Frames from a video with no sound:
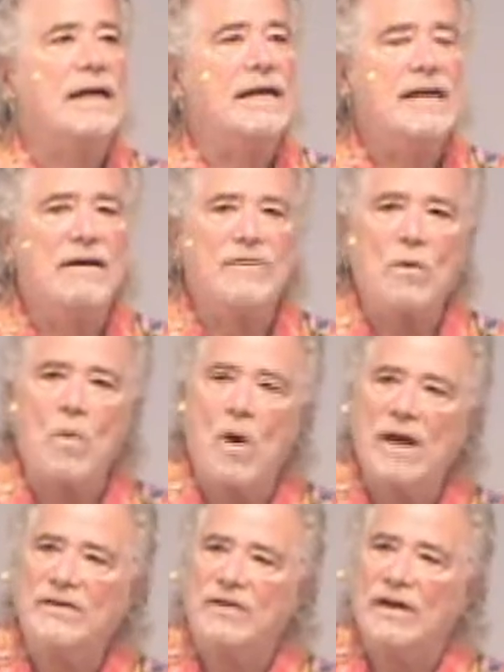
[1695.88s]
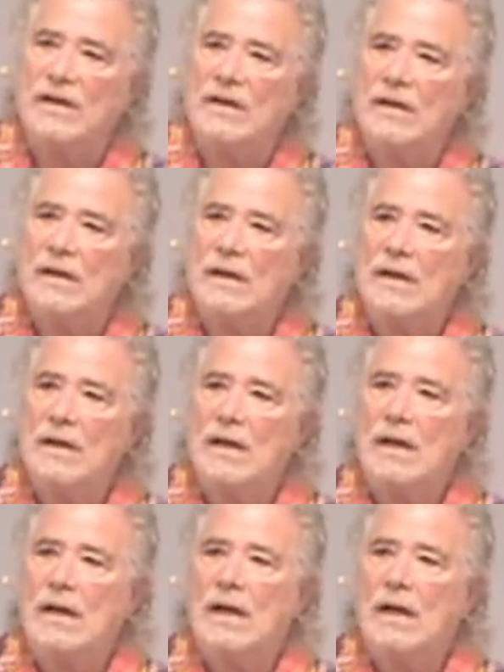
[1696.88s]
that I never wanted.
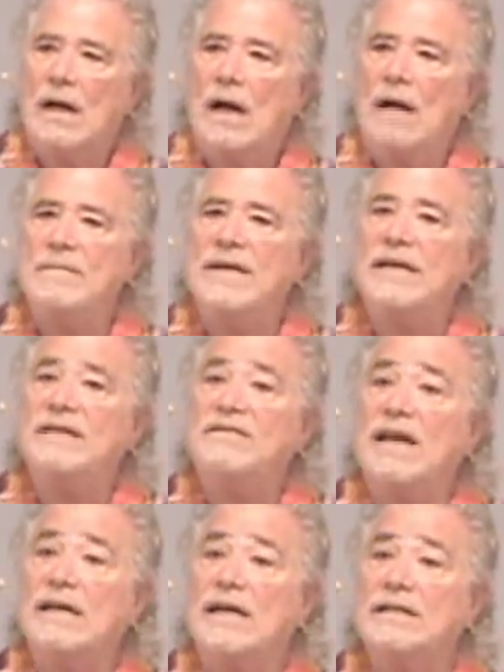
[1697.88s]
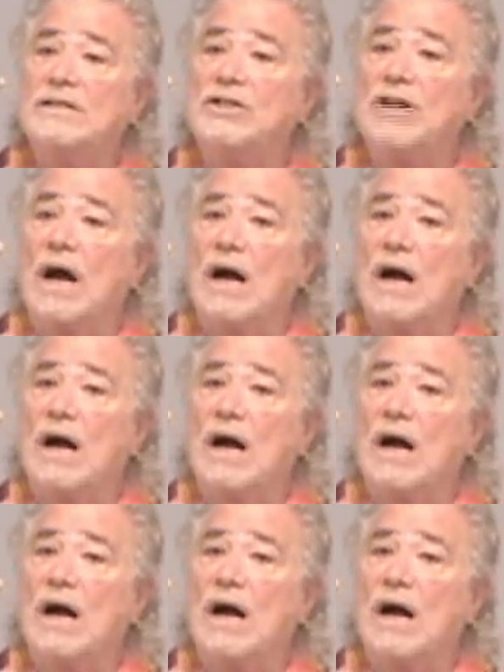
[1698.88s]
I'm in a dead-end